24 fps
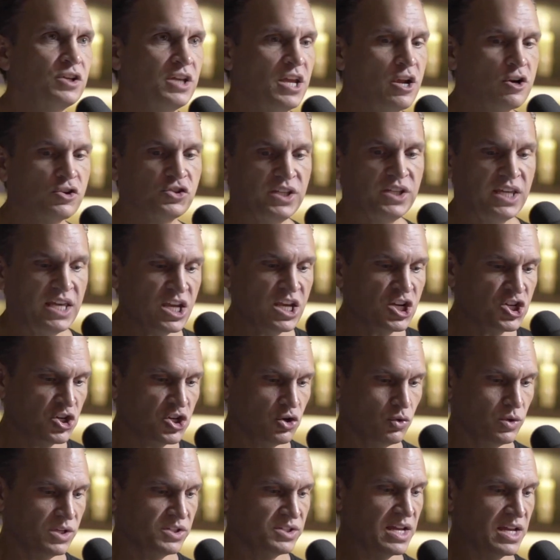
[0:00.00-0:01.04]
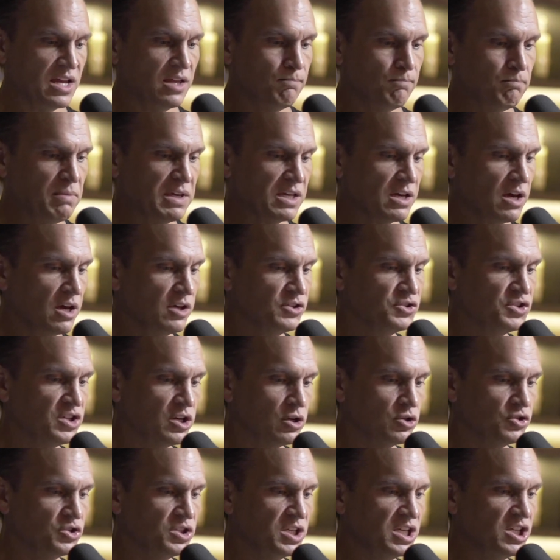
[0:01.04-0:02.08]
Here, here's the issue: is that because
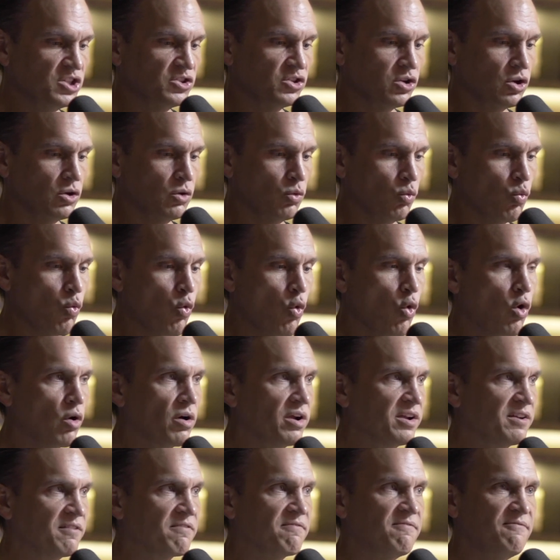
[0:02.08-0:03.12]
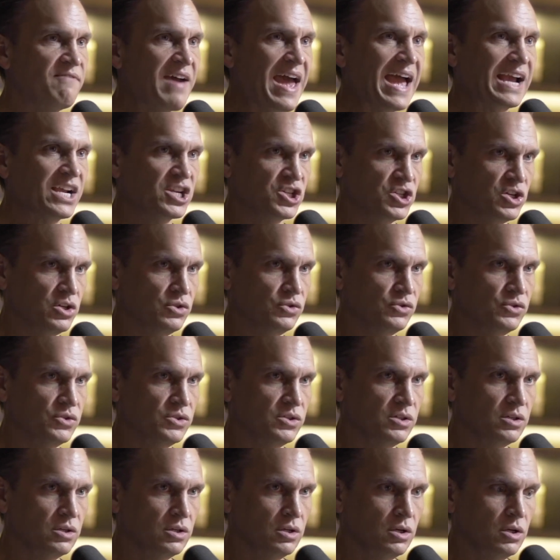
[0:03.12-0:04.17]
there's these warring
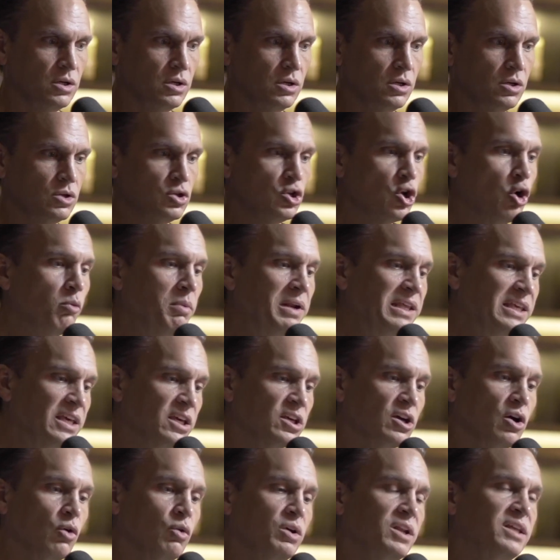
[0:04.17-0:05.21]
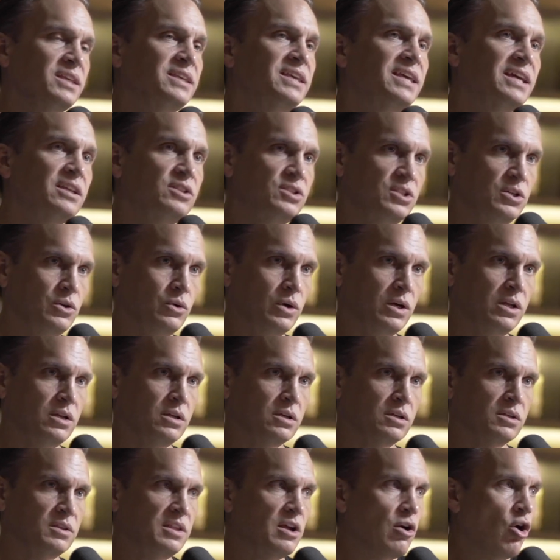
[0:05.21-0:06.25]
factions, nobody can go in and get to
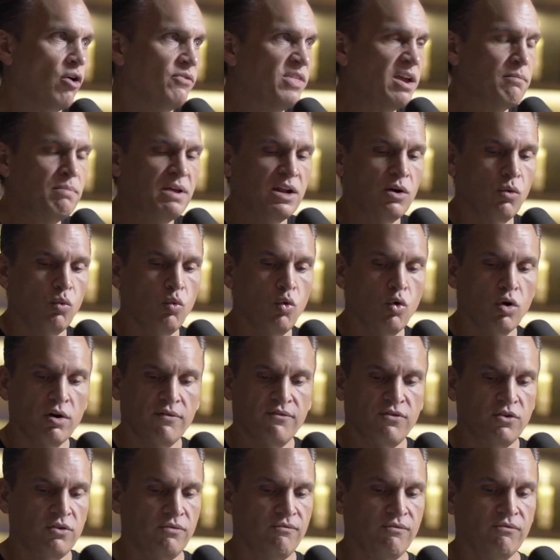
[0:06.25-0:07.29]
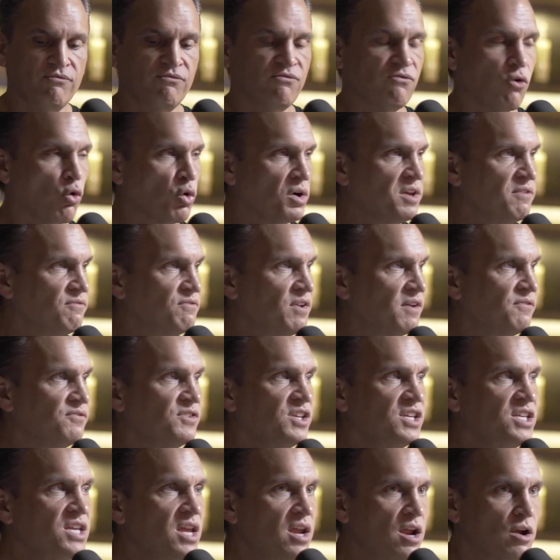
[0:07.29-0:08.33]
it. They're, they've been at war for 40,
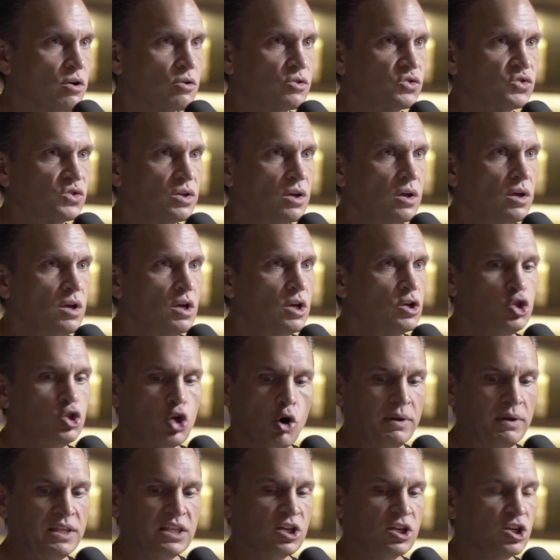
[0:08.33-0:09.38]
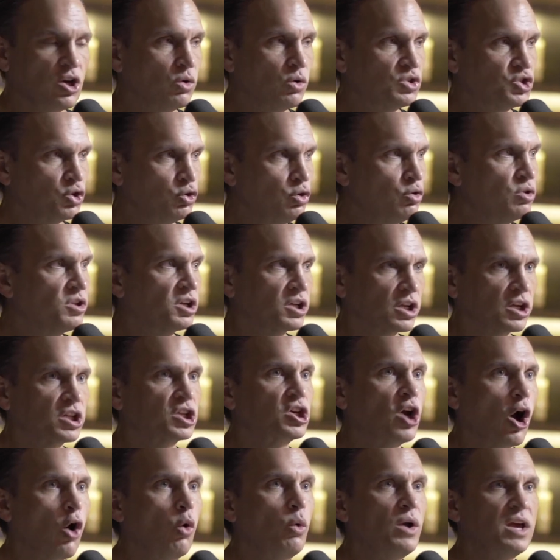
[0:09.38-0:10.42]
50 years. Right. Nobody can go in. So you're either going
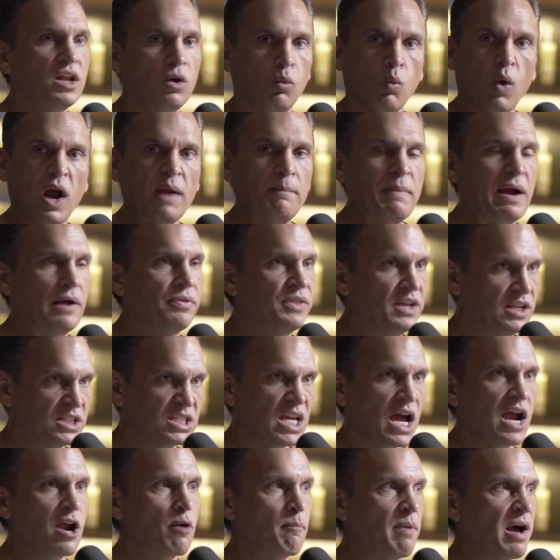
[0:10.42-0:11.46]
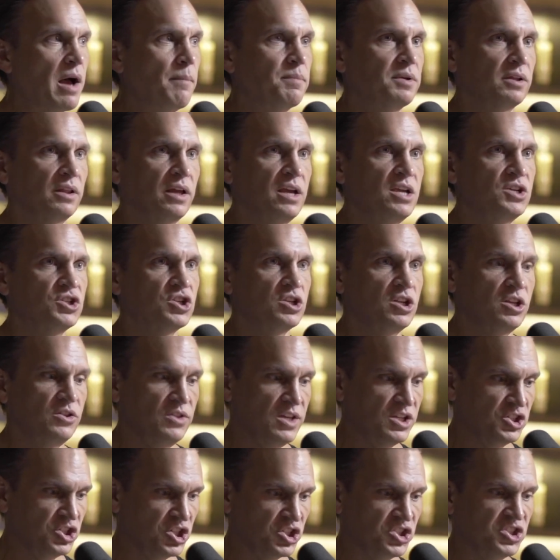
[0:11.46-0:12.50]
to go in and wipe out the entire population
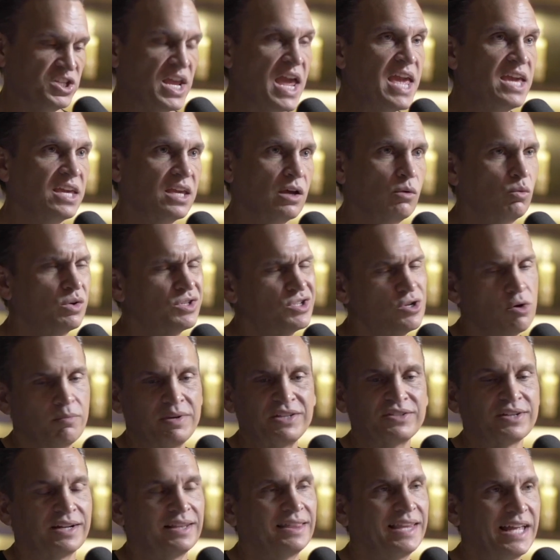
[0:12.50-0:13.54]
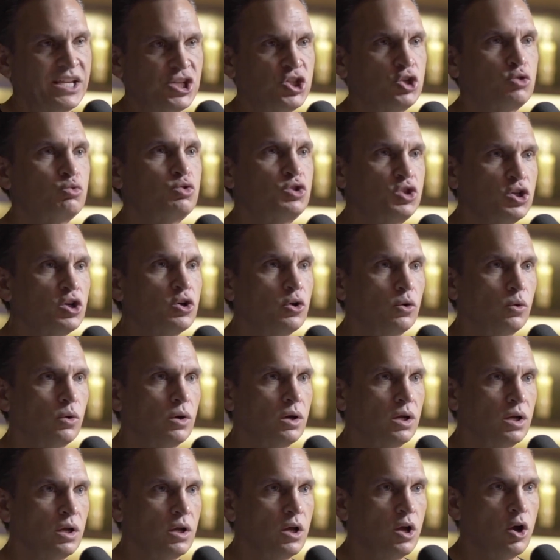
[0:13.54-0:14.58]
and then just take it, which nobody's going to let you do.